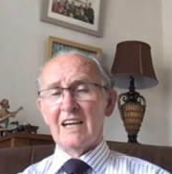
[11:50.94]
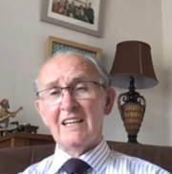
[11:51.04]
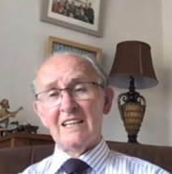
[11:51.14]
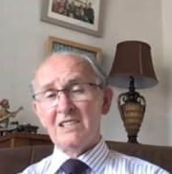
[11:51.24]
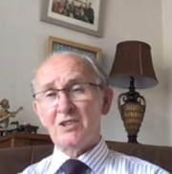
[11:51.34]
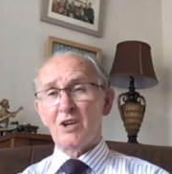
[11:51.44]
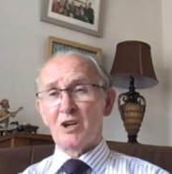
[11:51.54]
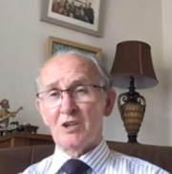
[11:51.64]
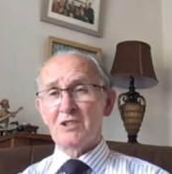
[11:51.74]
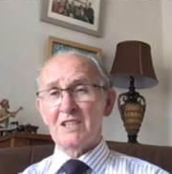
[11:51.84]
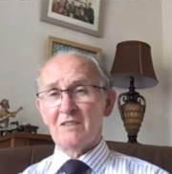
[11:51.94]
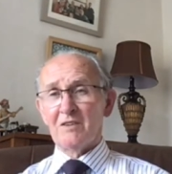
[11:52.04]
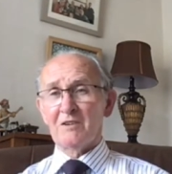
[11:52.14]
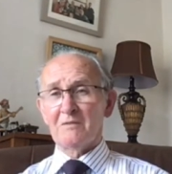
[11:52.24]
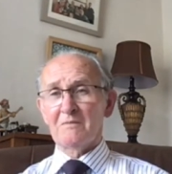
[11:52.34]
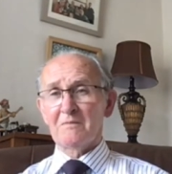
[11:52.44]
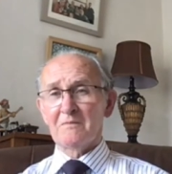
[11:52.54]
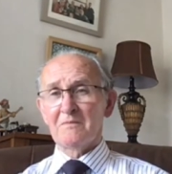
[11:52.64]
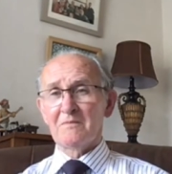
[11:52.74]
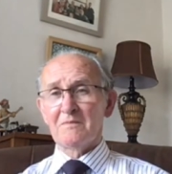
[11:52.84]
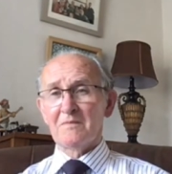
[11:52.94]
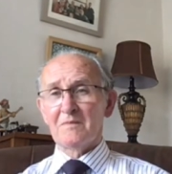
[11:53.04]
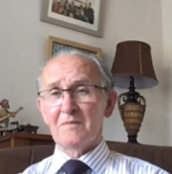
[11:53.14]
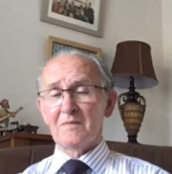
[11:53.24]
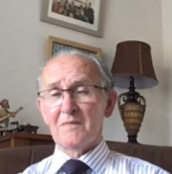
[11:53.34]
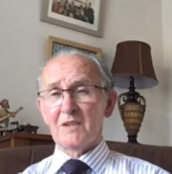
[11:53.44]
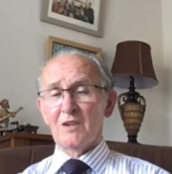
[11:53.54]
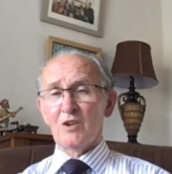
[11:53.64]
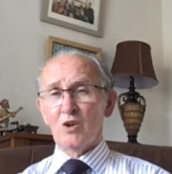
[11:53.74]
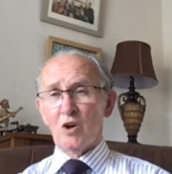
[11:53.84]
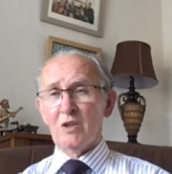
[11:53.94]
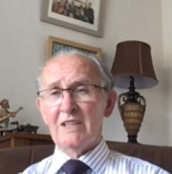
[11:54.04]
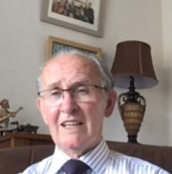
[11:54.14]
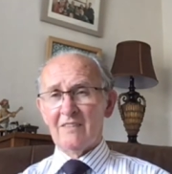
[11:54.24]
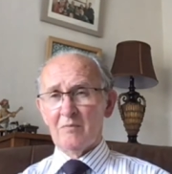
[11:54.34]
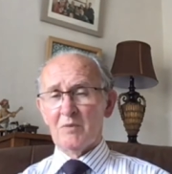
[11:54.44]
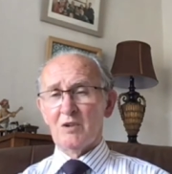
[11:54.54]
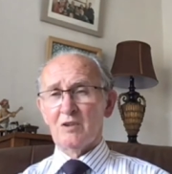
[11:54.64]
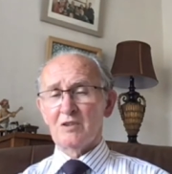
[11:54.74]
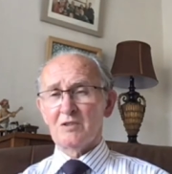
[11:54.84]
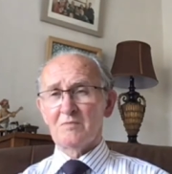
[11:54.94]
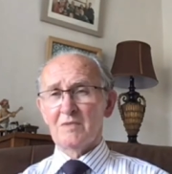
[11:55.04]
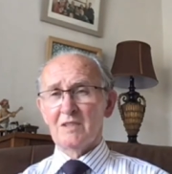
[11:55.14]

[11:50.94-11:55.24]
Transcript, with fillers: He's our Saviour. God gave him to us.